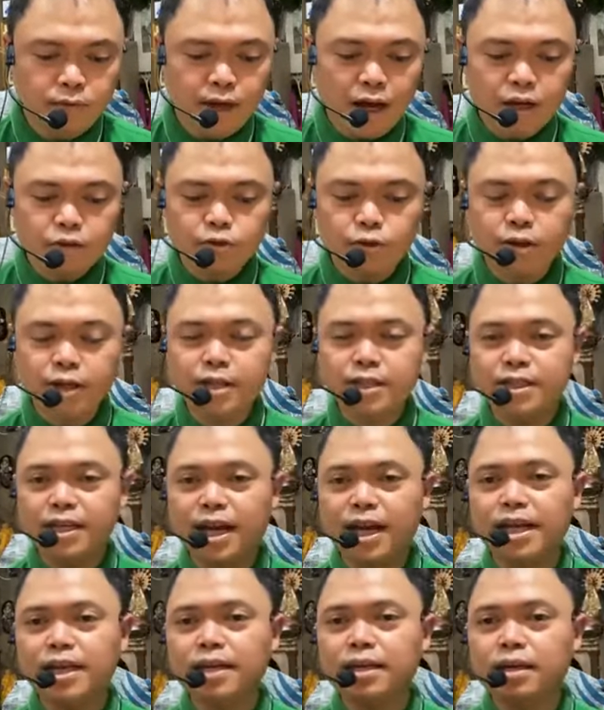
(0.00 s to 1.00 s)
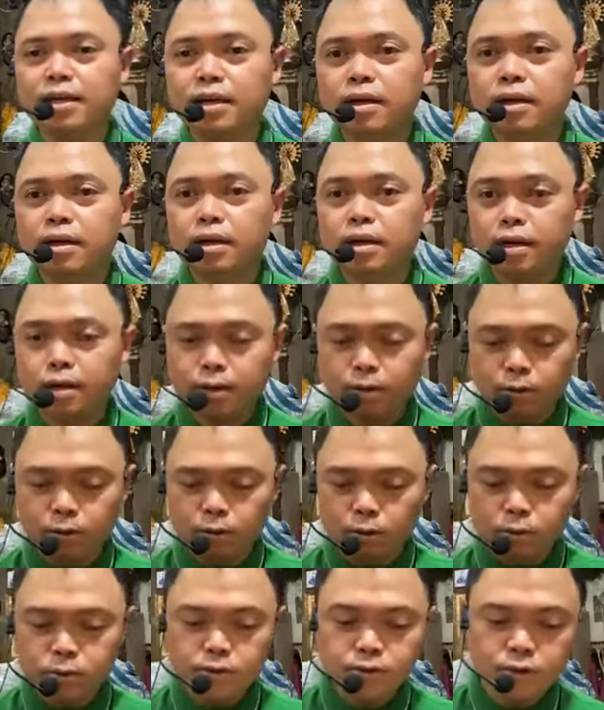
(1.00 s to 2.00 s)
If we actually take a
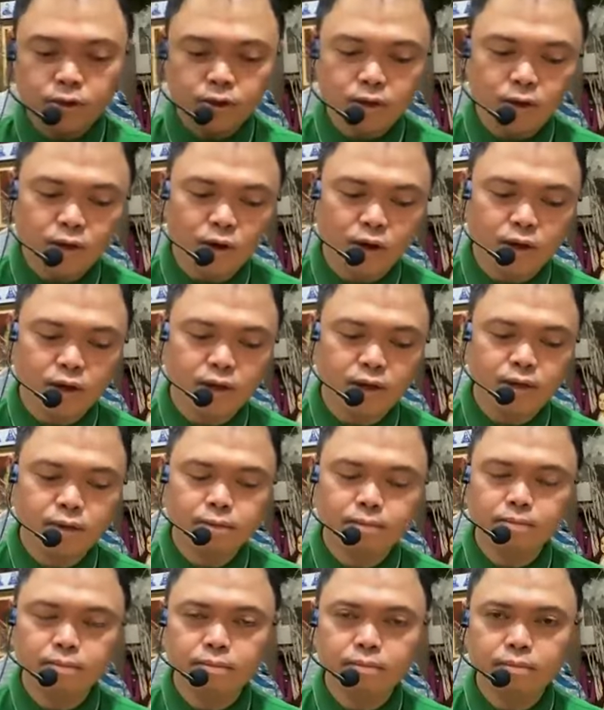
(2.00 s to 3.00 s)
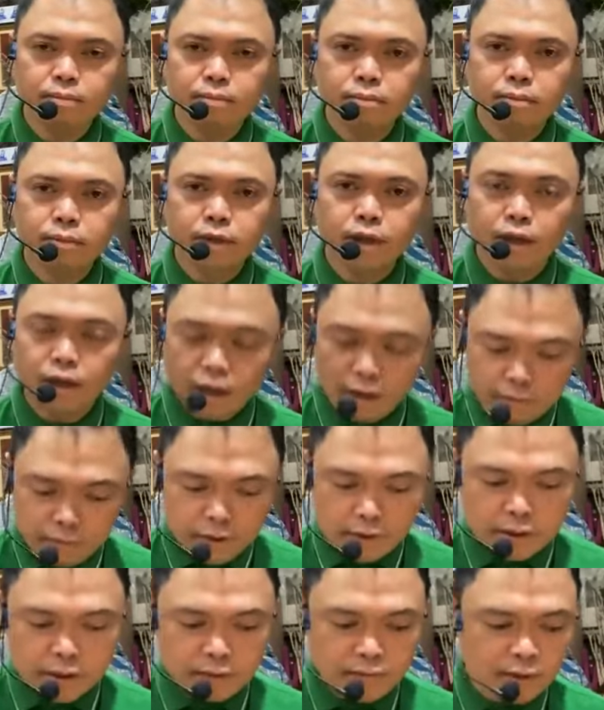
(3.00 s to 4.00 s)
closer look,
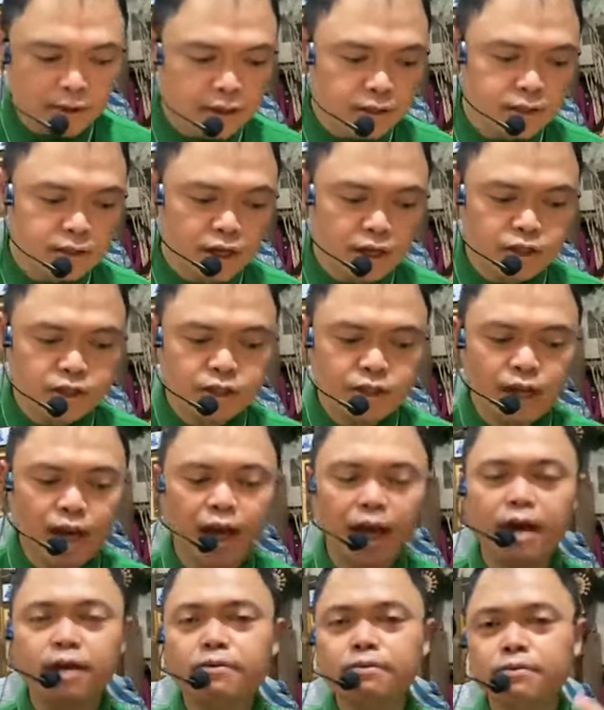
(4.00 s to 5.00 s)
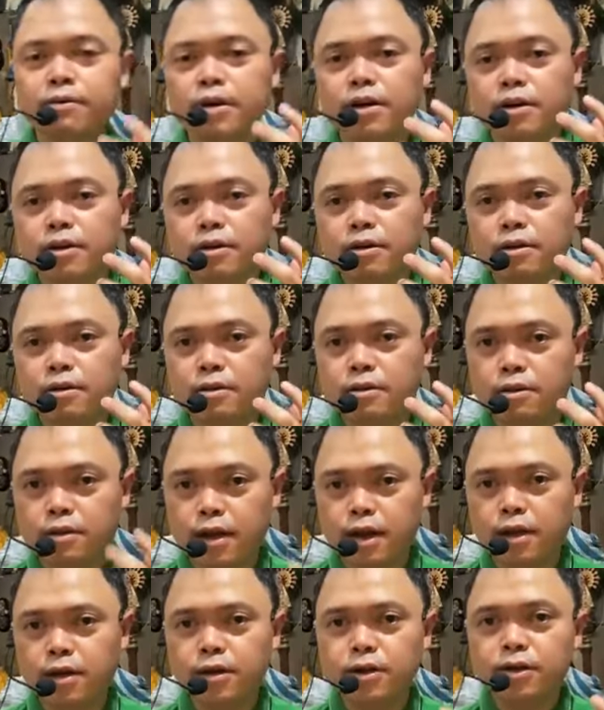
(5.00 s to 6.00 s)
every civilization have
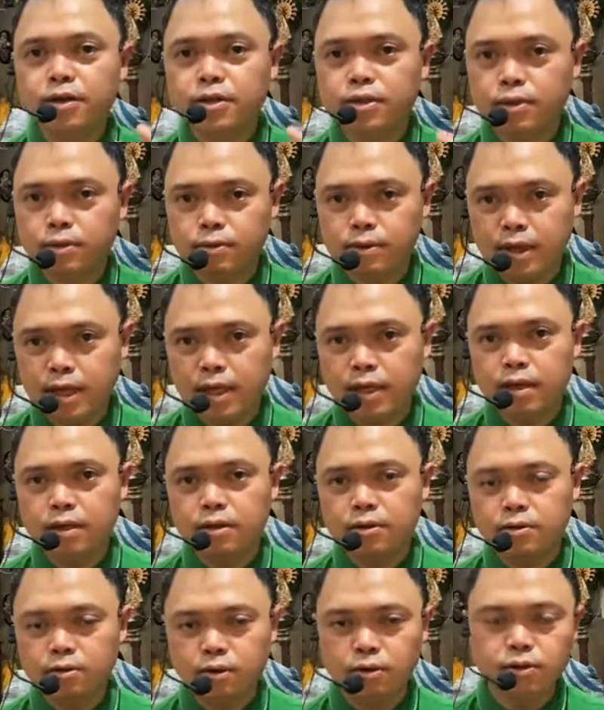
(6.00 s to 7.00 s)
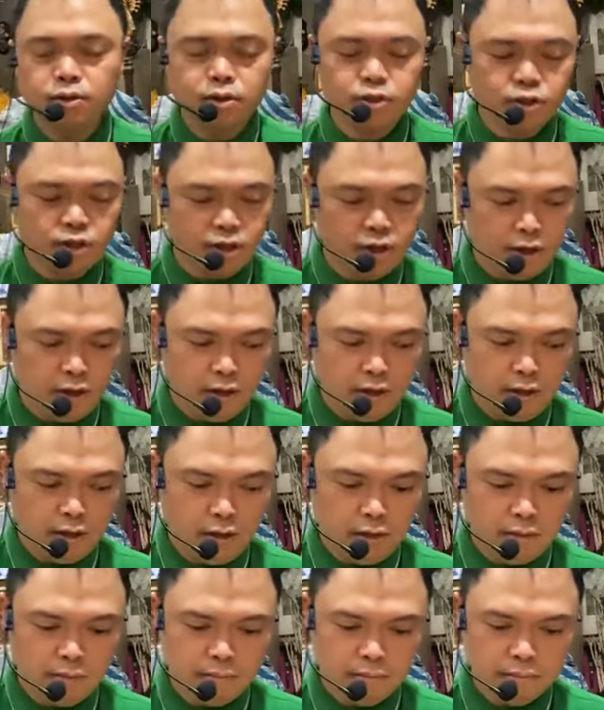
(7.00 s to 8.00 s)
their unique culture.
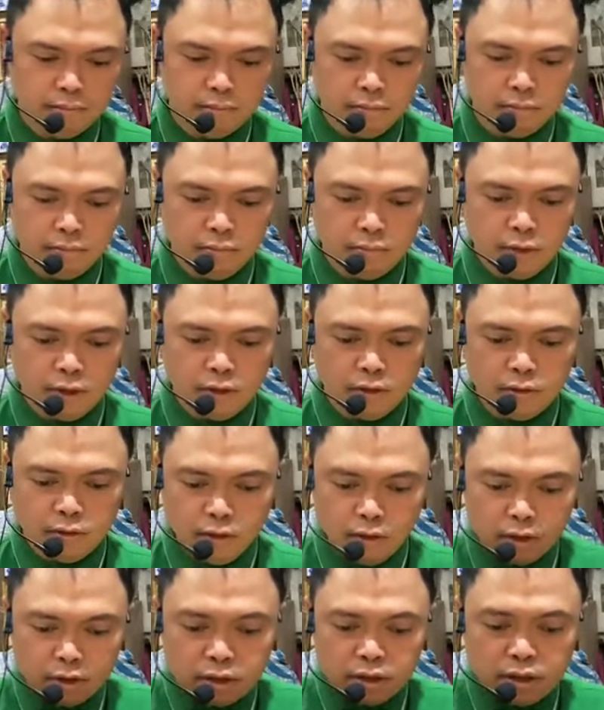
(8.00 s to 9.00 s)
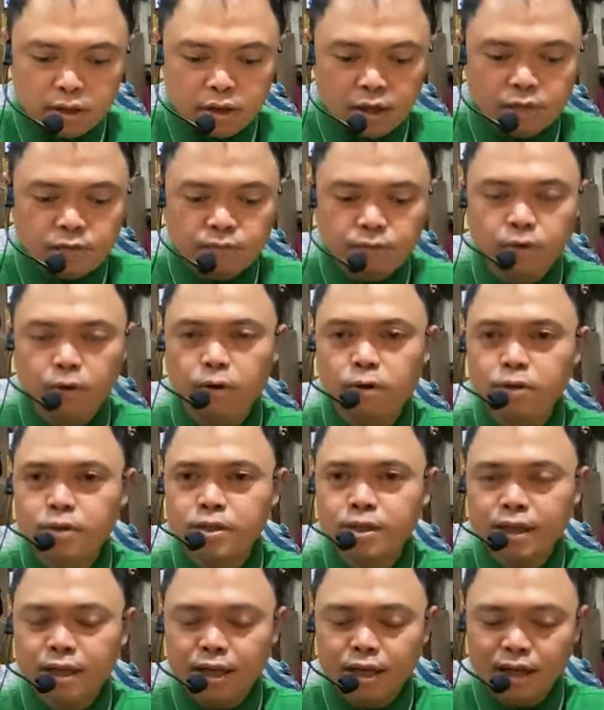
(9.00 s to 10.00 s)
Culture then
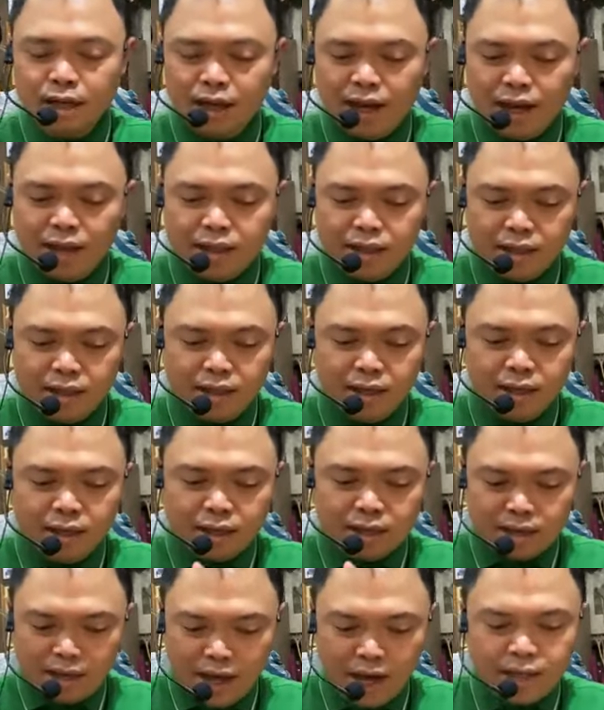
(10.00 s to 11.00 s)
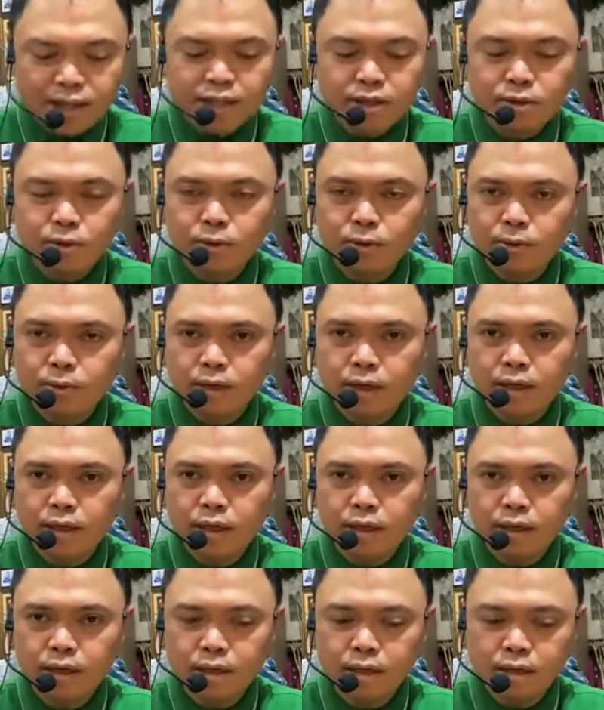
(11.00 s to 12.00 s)
falls at the
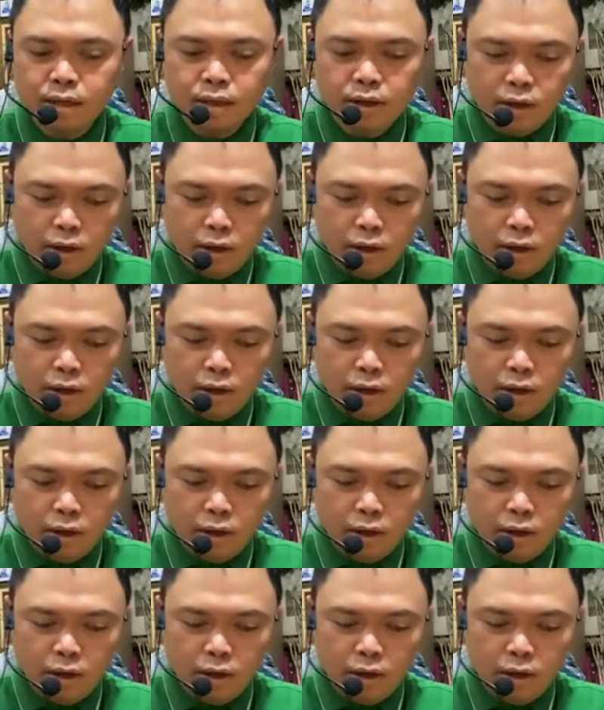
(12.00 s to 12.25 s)
category